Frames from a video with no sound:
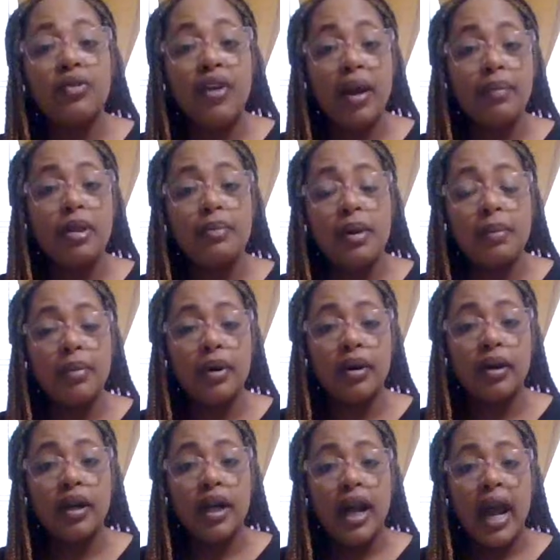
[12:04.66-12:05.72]
family member
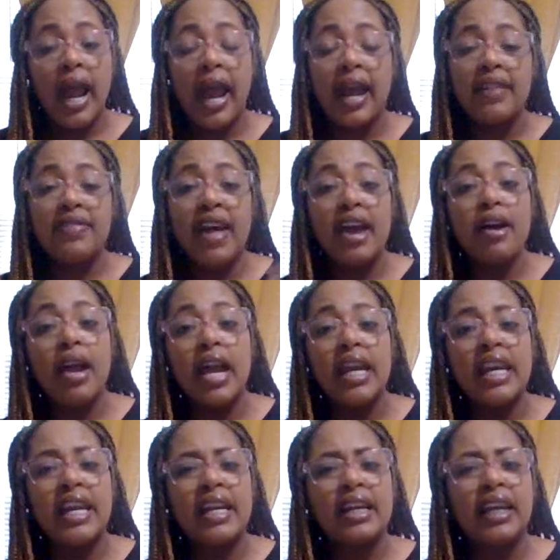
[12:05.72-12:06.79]
and that
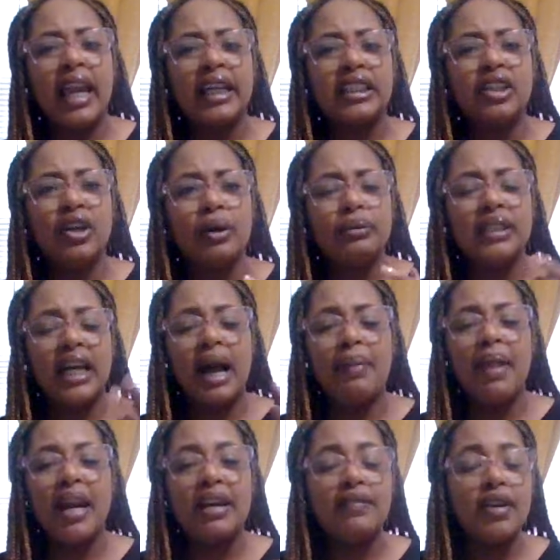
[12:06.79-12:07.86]
and then like the girl was like, I'm
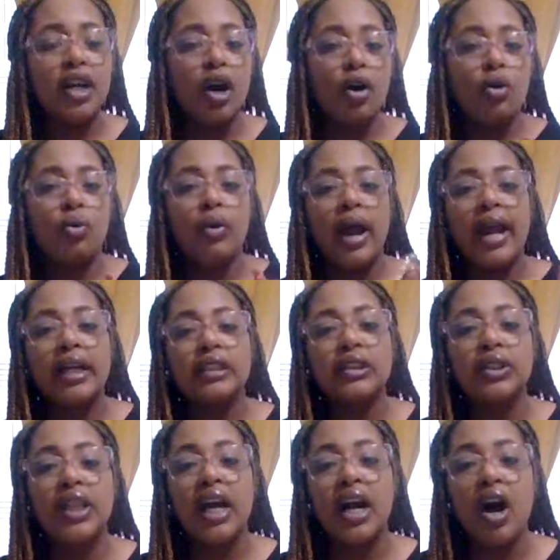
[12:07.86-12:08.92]
not even gonna
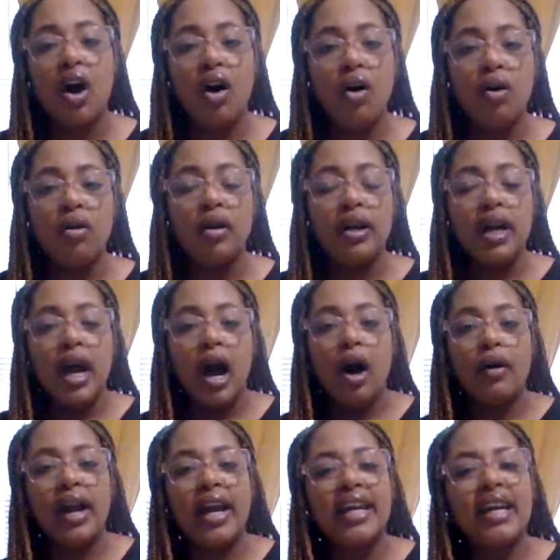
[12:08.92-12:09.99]
answer that call.
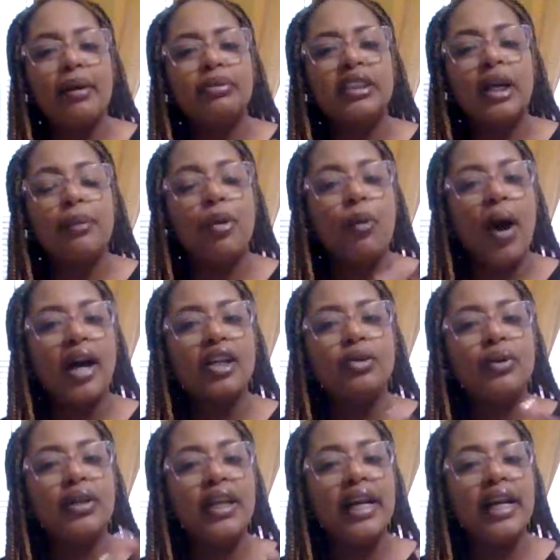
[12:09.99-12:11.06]
Okay, yeah, it was like, well, why you
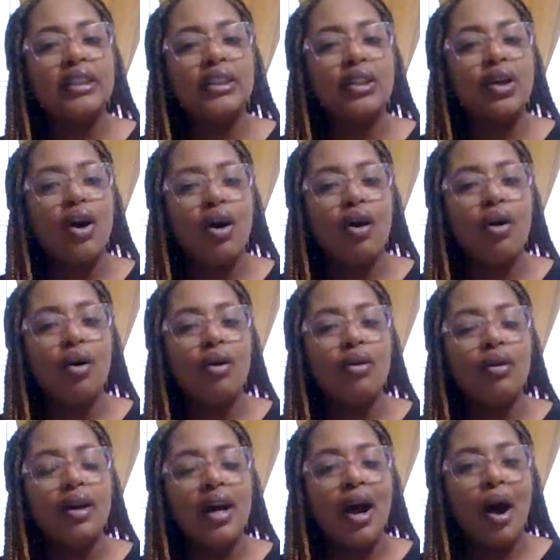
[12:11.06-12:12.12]
couldn't answer the call?
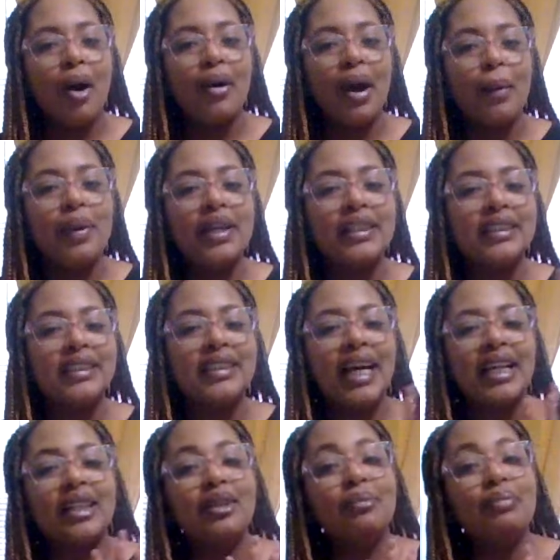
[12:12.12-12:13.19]
Okay, because it's
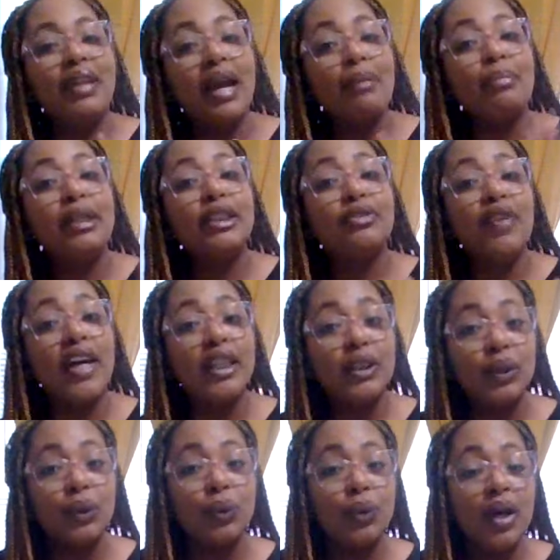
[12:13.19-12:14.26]
like them, that bitch fake
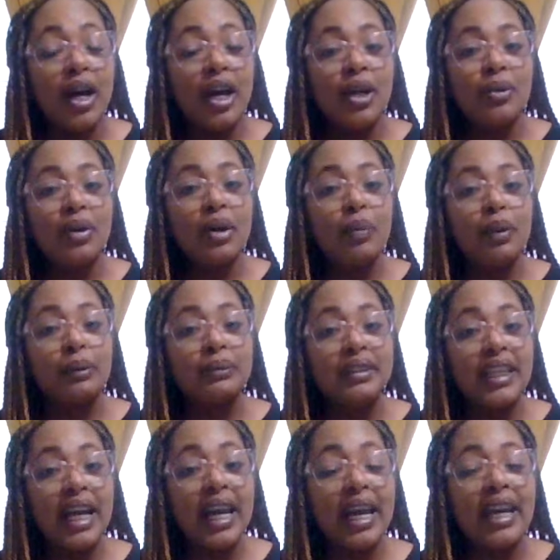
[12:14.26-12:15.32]
too. You get what I'm
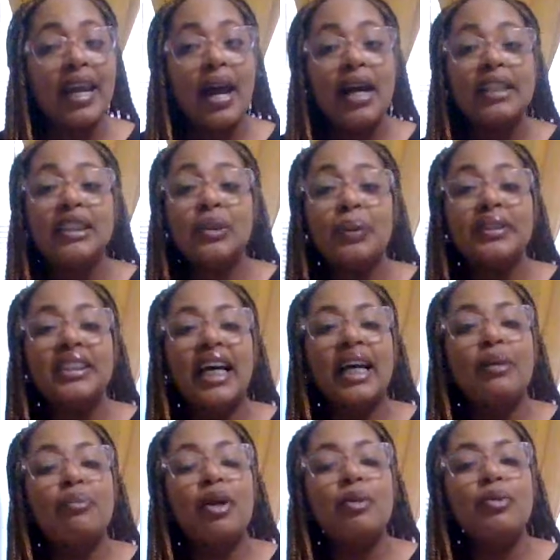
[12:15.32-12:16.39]
saying? So it's
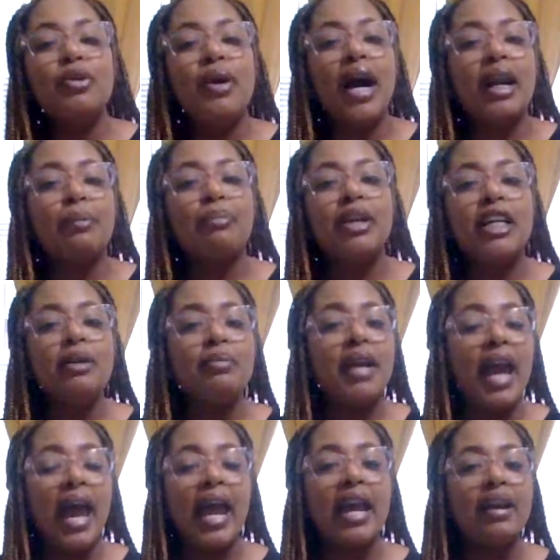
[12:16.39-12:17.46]
like peep, you got a peep
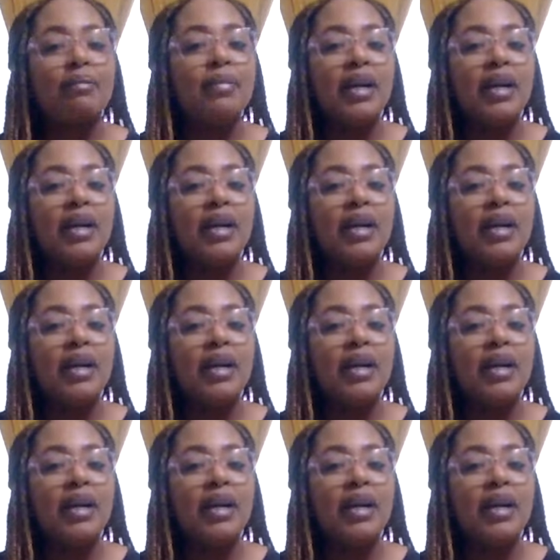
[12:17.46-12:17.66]
game.